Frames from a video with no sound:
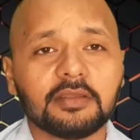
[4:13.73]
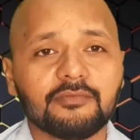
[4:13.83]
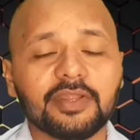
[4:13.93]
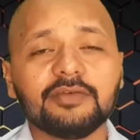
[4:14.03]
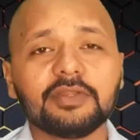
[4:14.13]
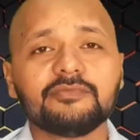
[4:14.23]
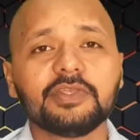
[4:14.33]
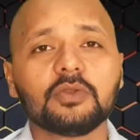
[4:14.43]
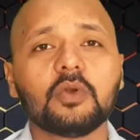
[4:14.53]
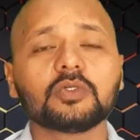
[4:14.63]
whenever
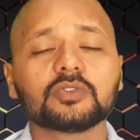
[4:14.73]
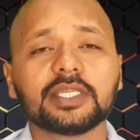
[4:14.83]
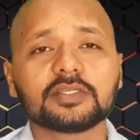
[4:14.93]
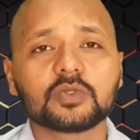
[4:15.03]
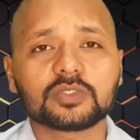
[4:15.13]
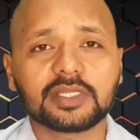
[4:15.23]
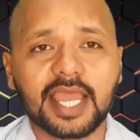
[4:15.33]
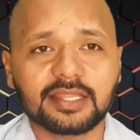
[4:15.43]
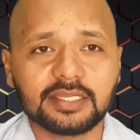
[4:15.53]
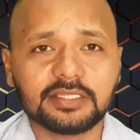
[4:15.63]
we go to any social
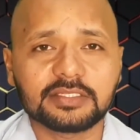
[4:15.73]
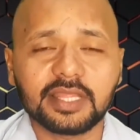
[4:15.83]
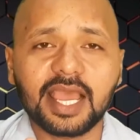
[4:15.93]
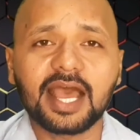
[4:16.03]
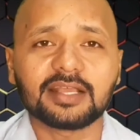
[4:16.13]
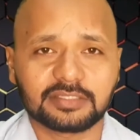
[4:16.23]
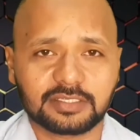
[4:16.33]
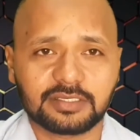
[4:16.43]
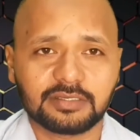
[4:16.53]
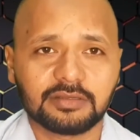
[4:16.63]
gatherings, they
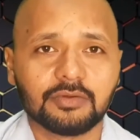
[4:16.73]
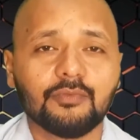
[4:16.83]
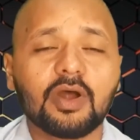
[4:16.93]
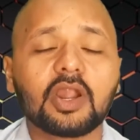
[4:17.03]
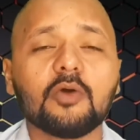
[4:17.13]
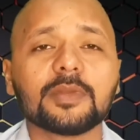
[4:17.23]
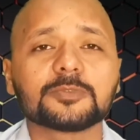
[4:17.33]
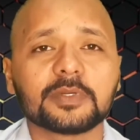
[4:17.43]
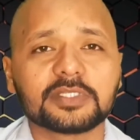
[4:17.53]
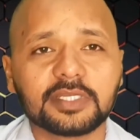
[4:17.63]
ask how
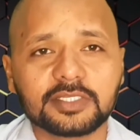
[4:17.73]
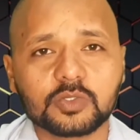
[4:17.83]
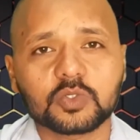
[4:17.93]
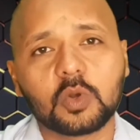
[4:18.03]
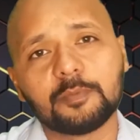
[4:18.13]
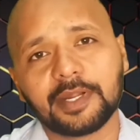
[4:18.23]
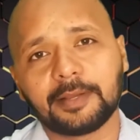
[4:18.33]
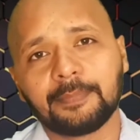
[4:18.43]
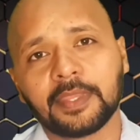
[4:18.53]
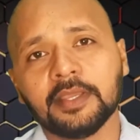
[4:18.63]
much percentage you scored better.
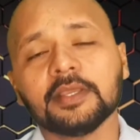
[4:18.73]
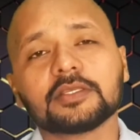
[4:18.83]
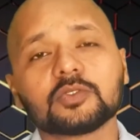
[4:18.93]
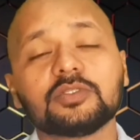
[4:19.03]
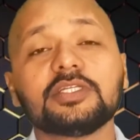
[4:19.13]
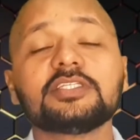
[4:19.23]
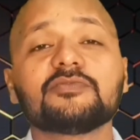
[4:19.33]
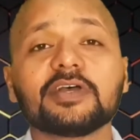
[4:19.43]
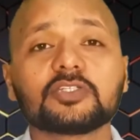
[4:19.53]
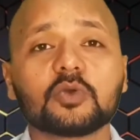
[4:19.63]
So this is the
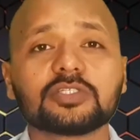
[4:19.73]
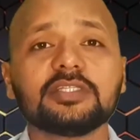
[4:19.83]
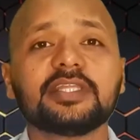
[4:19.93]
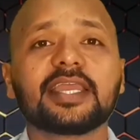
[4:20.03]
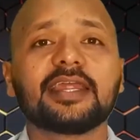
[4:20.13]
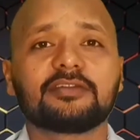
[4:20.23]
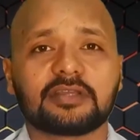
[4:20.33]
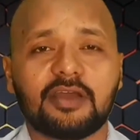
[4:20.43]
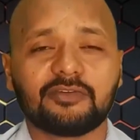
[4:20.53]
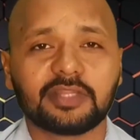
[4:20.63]
first question they get
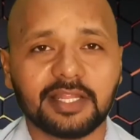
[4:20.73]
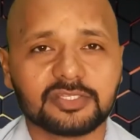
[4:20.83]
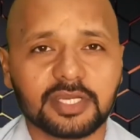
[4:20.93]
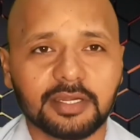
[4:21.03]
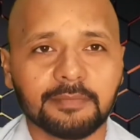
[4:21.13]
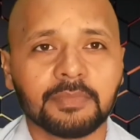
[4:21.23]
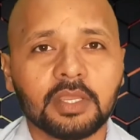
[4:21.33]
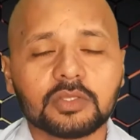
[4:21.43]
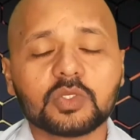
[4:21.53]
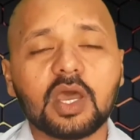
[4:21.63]
after 10th standard.
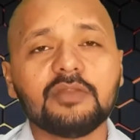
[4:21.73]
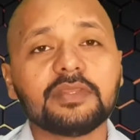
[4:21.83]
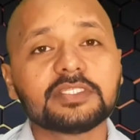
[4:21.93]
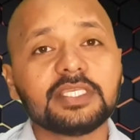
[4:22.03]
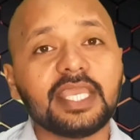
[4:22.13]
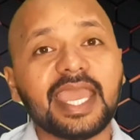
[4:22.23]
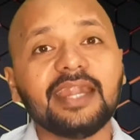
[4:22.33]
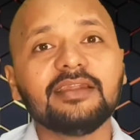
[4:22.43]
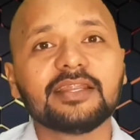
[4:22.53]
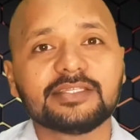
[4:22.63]
So always see
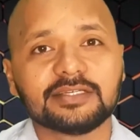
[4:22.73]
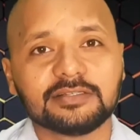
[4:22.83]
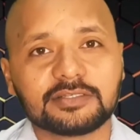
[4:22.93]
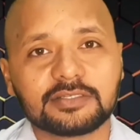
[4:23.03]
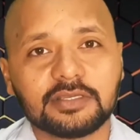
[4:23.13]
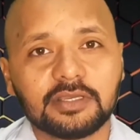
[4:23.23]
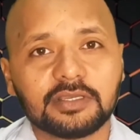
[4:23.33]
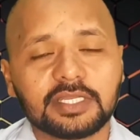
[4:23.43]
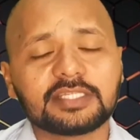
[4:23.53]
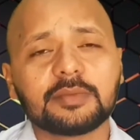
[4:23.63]
end results.
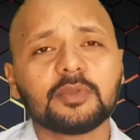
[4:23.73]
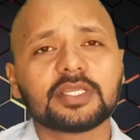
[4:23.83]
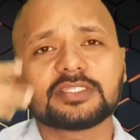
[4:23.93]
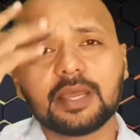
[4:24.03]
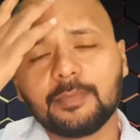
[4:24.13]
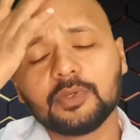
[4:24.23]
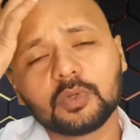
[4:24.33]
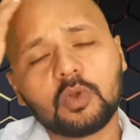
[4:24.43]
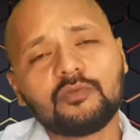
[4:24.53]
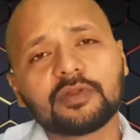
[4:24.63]
Let's suppose example,
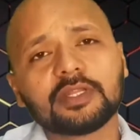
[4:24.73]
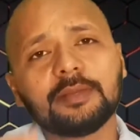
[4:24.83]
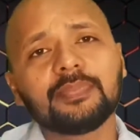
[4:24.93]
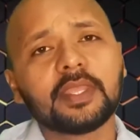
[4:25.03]
you go for the